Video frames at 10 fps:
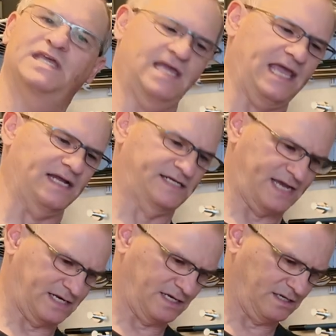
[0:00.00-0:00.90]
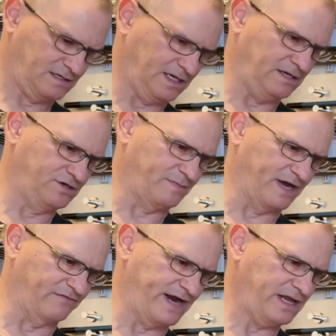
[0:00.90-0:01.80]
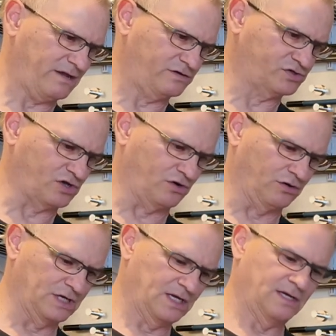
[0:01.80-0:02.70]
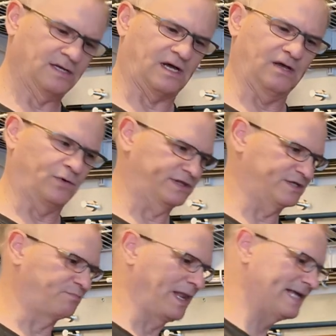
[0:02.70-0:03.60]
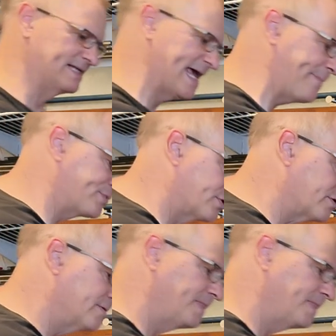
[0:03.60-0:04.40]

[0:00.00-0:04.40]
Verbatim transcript: the antenna into my radio, so I want this blank adapter,